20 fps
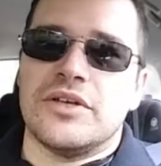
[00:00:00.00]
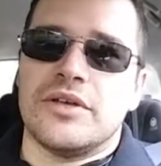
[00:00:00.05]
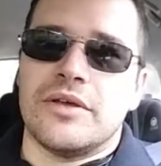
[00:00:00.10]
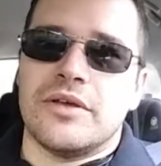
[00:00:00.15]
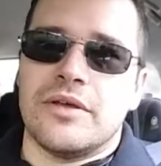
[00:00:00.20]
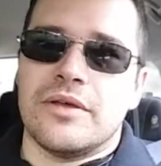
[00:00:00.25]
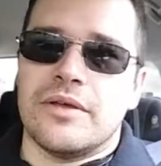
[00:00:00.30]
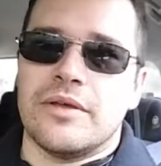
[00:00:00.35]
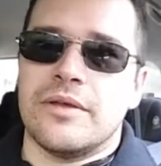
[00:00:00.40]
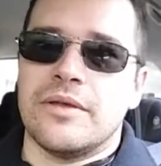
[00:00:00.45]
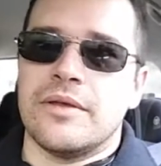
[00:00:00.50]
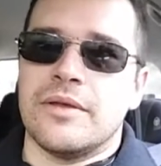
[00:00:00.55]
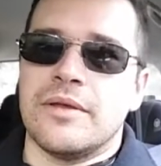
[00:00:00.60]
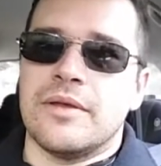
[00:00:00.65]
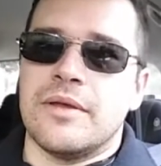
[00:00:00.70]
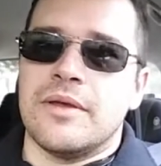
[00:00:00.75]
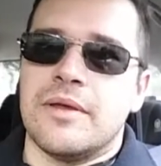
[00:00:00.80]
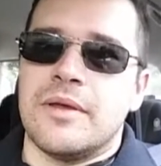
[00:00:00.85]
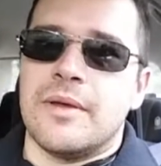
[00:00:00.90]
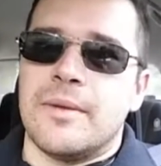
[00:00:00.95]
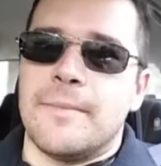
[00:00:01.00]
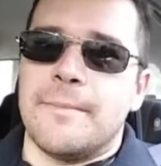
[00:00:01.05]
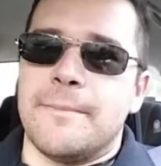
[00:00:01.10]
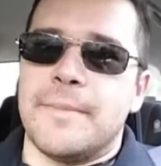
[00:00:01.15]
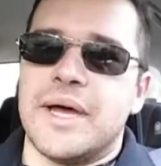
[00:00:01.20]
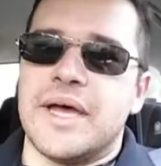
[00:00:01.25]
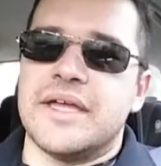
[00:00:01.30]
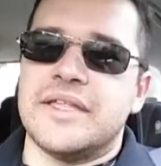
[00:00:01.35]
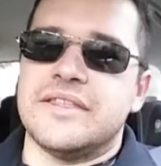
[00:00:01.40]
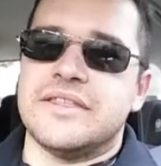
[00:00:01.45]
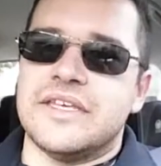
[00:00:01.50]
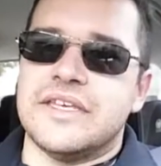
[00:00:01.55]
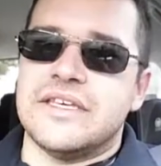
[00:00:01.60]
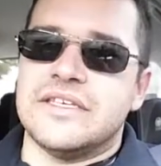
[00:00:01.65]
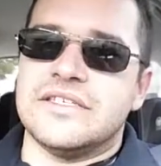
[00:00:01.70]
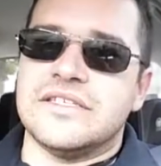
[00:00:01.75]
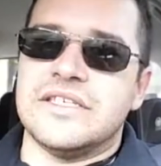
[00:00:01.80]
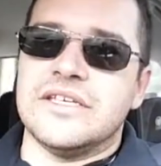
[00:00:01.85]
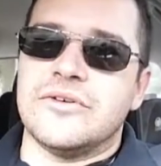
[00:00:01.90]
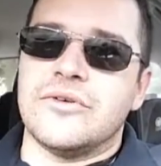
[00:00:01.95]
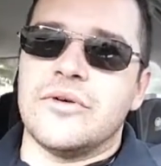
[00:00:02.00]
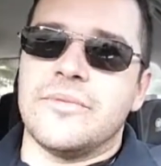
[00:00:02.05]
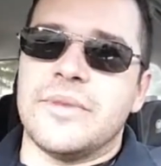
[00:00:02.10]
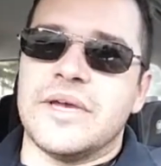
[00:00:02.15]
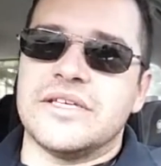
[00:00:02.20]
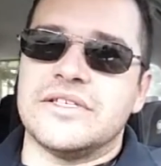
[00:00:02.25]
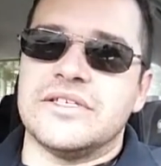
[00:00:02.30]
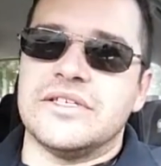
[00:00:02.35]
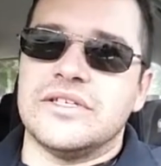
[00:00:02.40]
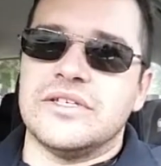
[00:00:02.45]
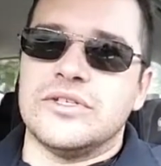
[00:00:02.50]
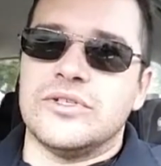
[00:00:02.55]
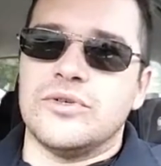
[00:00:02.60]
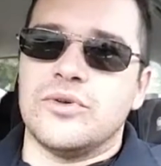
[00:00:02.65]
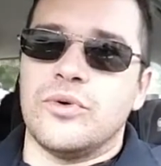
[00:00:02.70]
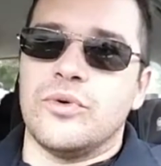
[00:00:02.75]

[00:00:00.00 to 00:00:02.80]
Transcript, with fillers: But the secret message,